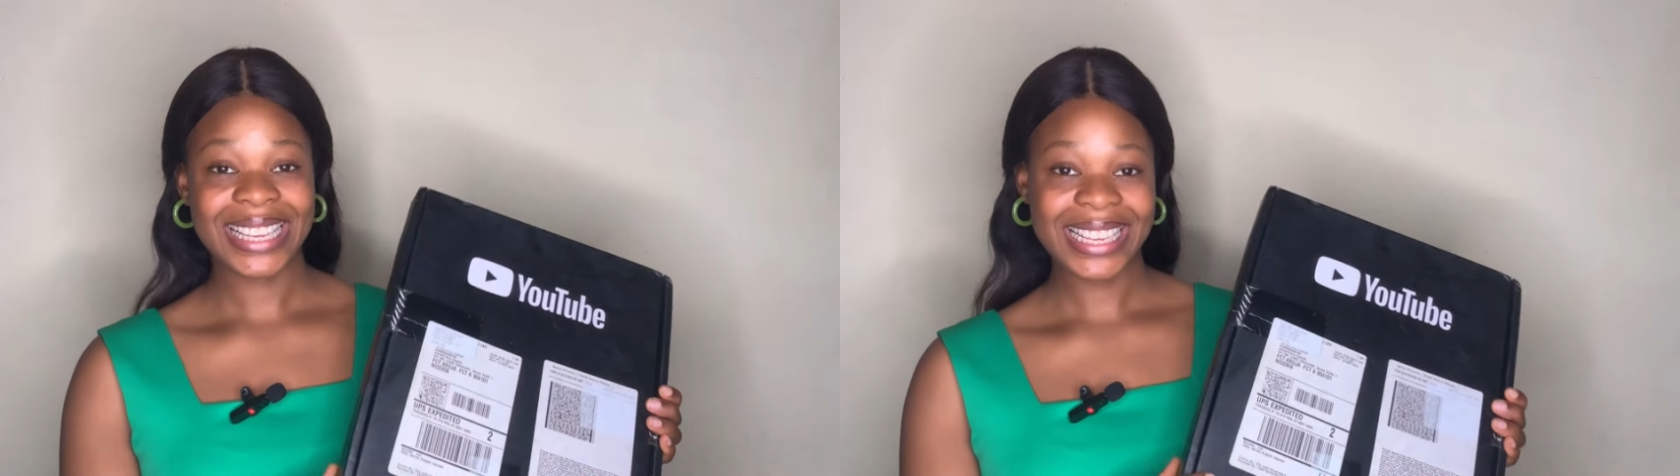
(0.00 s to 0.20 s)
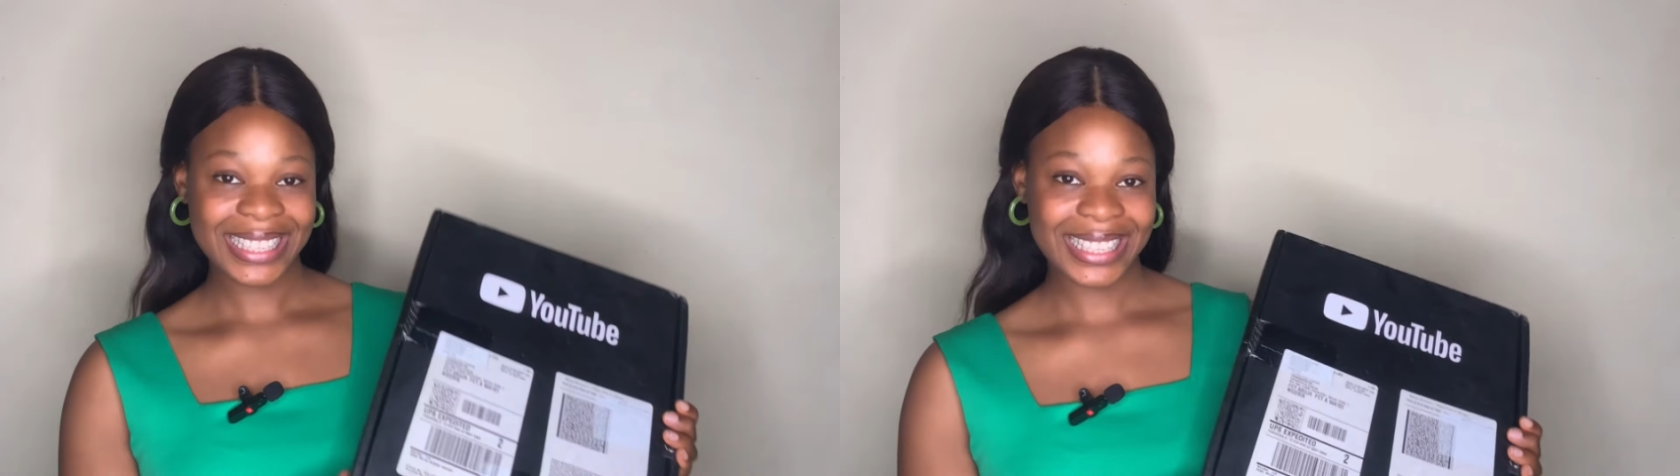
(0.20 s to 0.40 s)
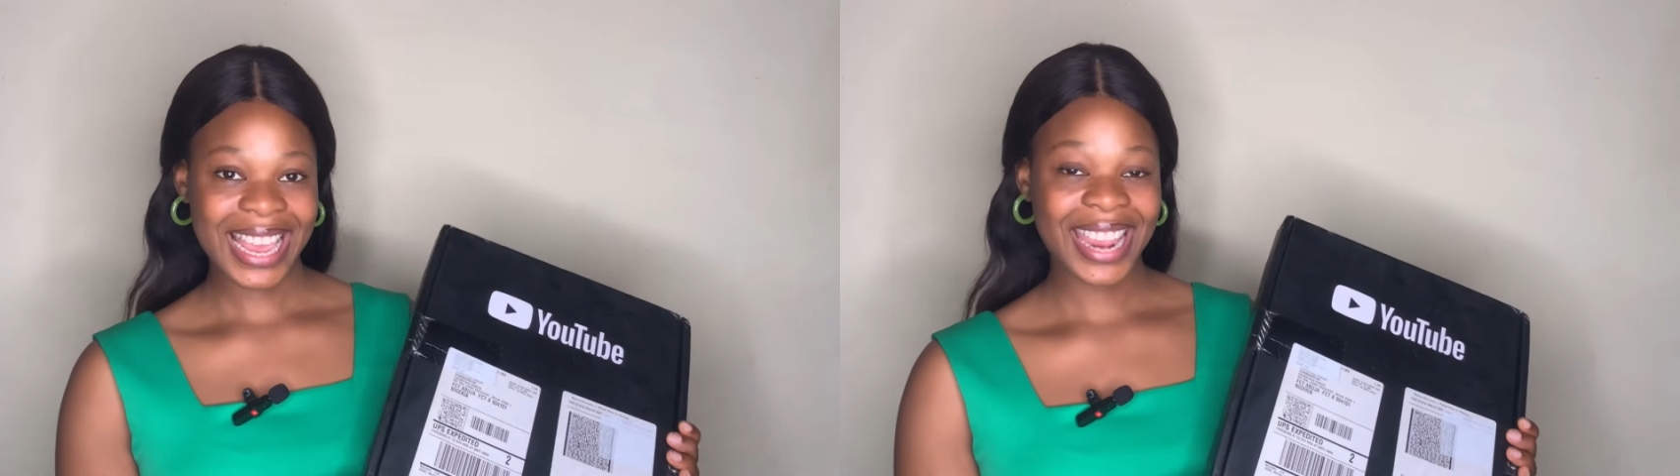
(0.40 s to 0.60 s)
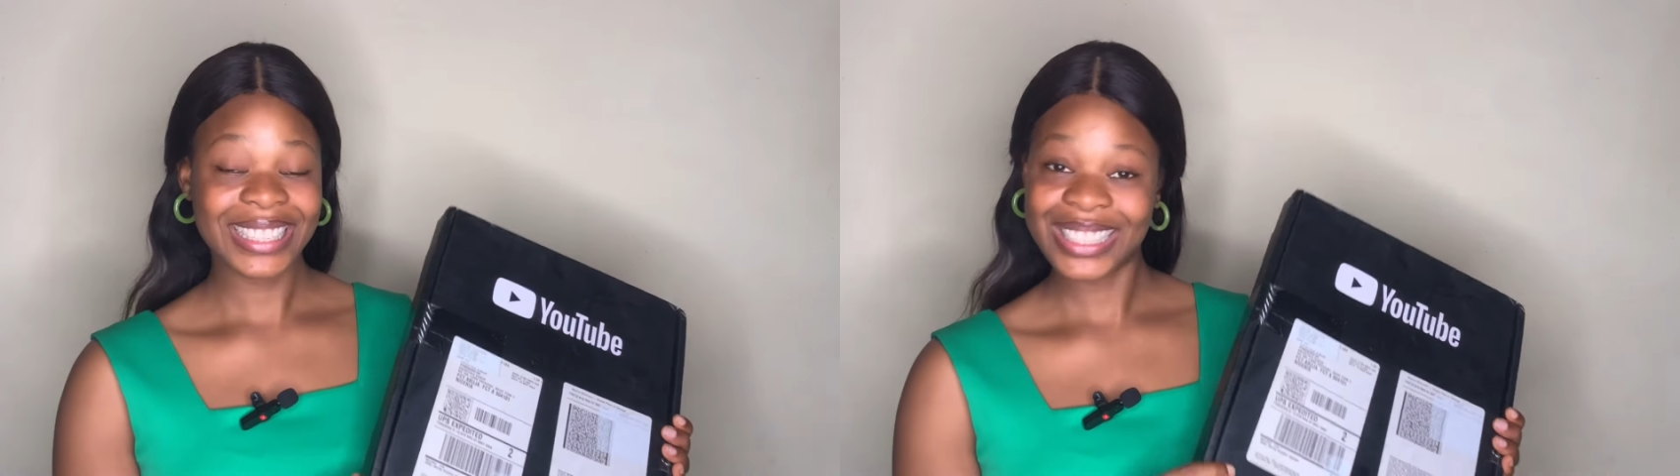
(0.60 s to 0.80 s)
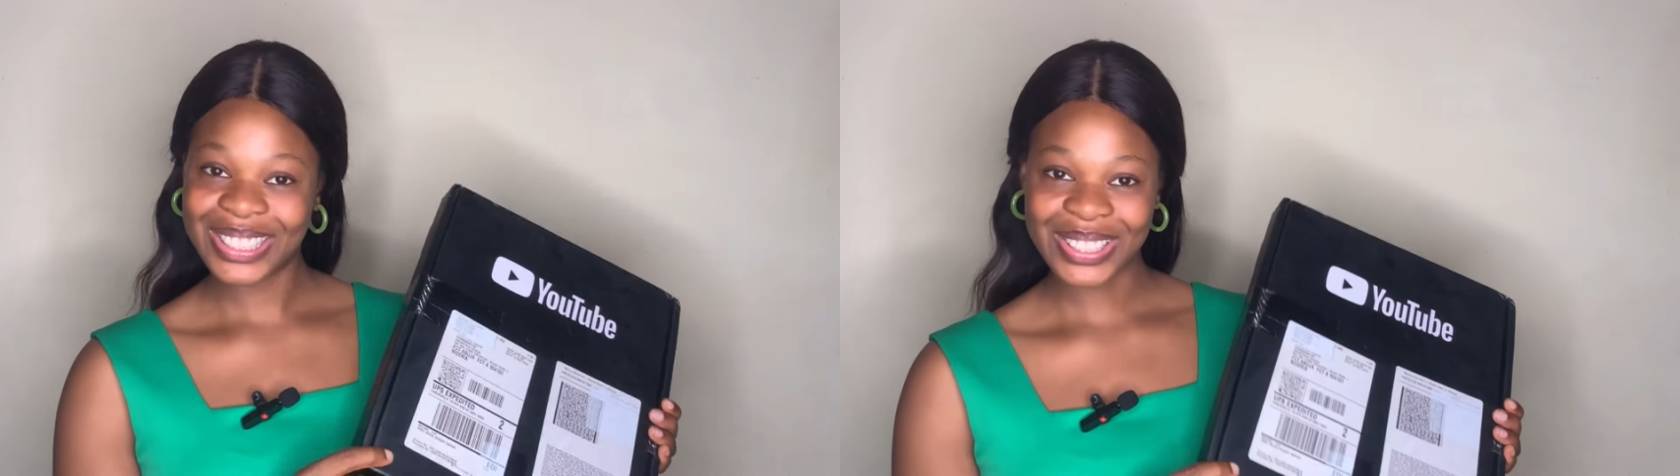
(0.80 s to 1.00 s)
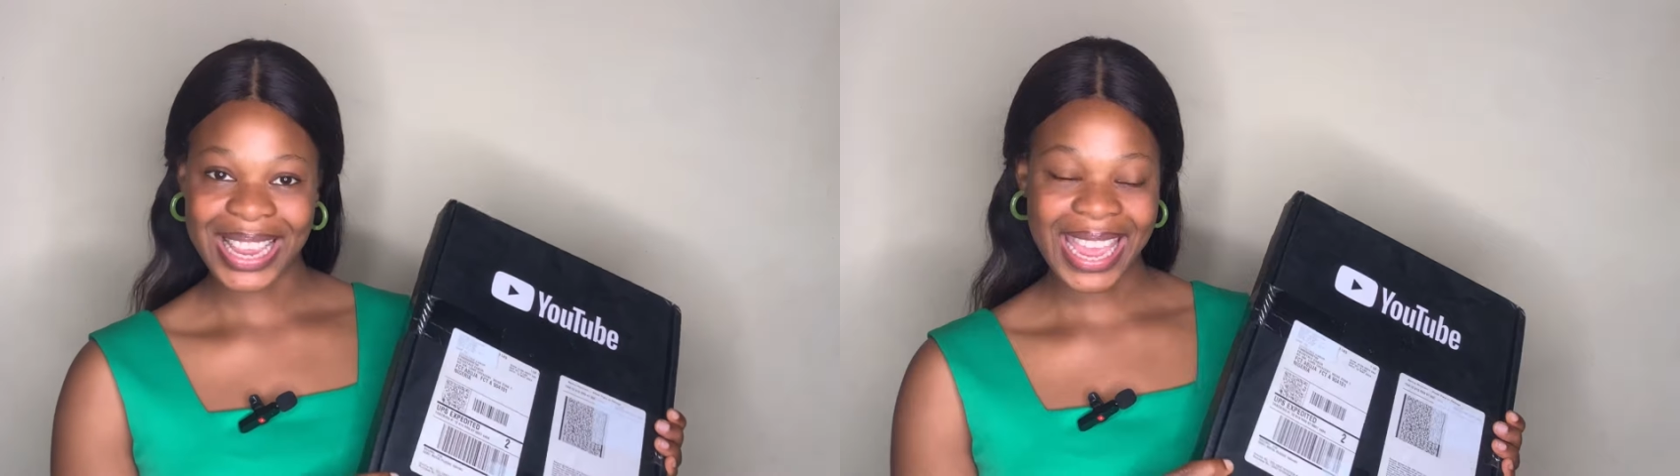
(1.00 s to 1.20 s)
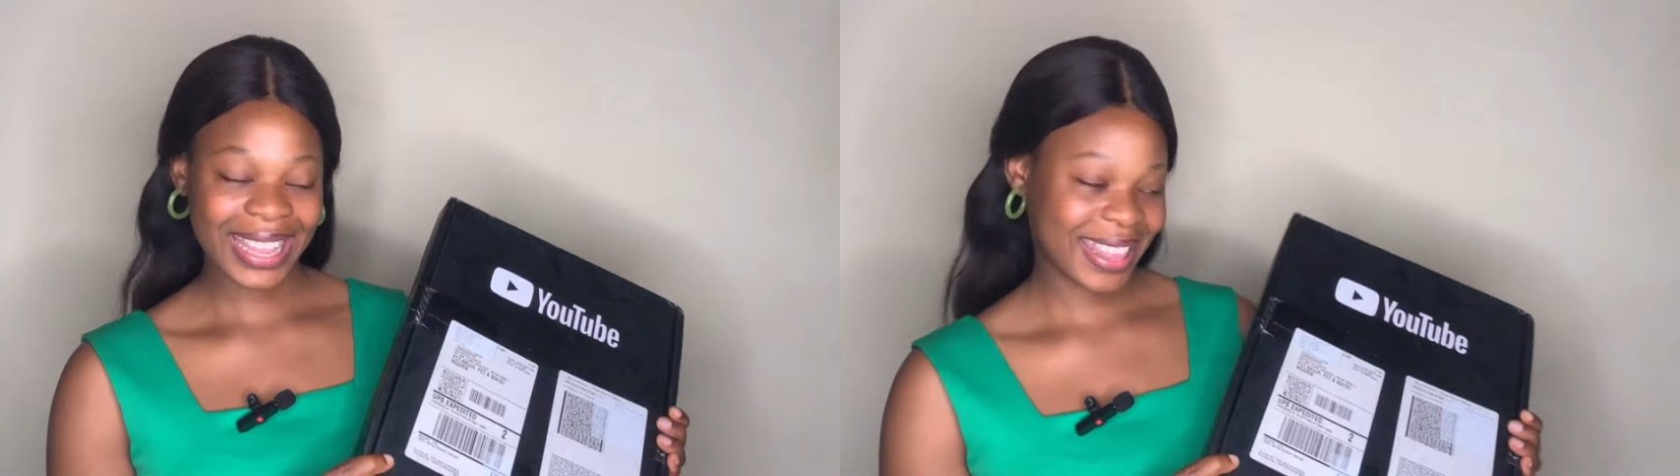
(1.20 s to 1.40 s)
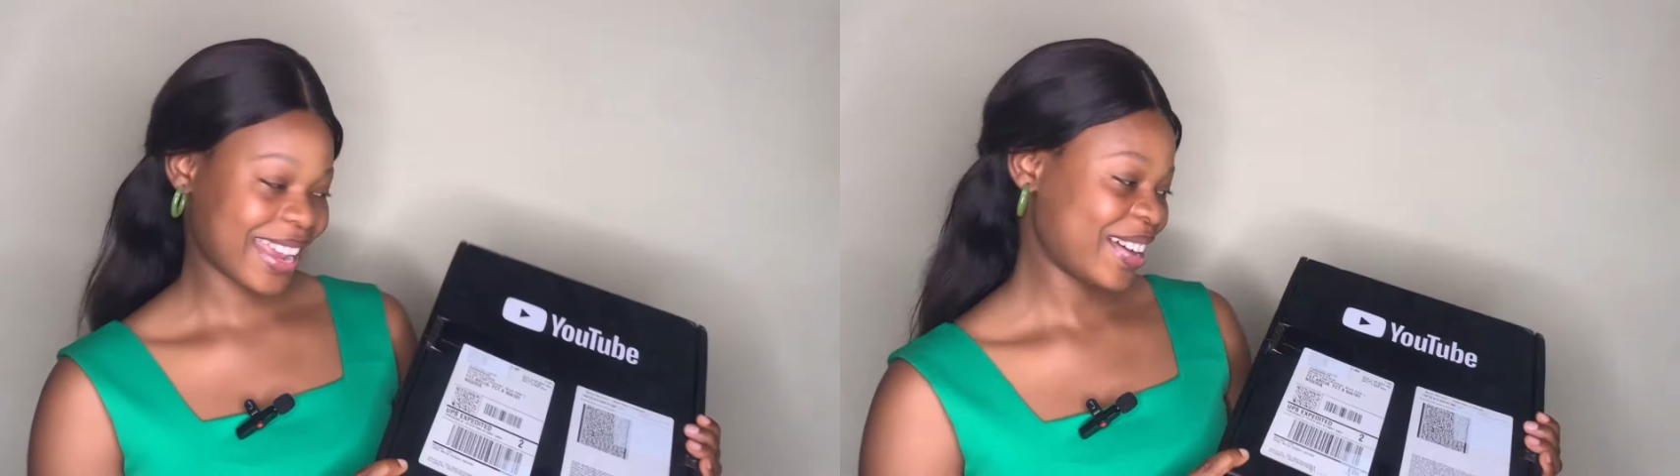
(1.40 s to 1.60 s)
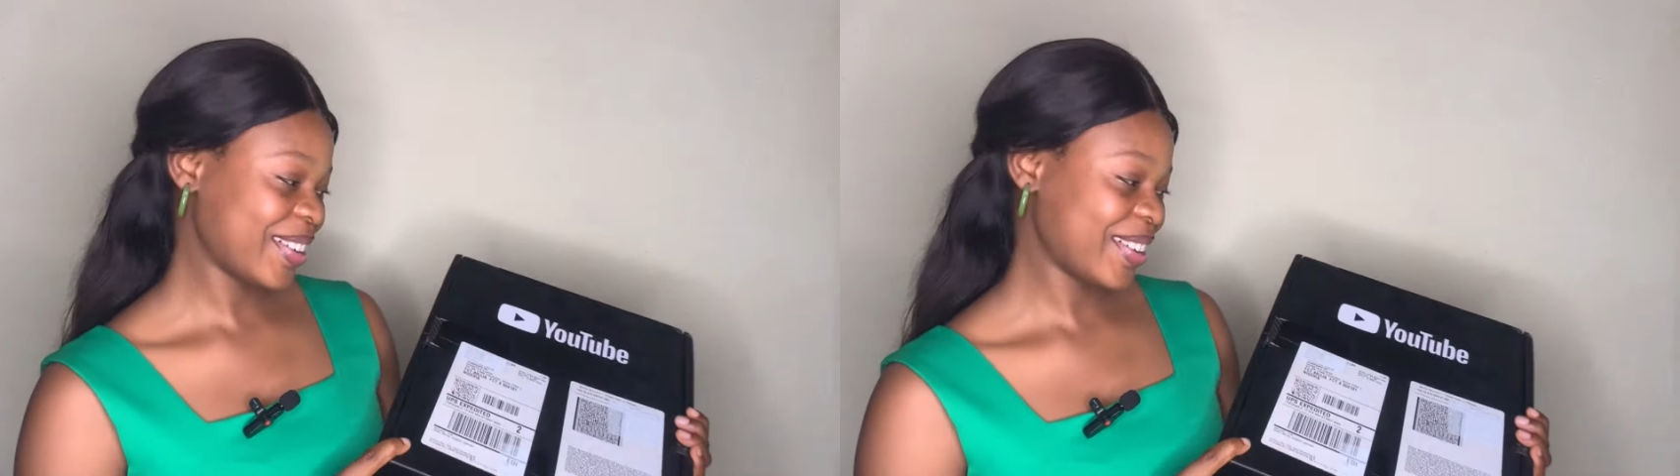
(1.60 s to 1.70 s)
inside together.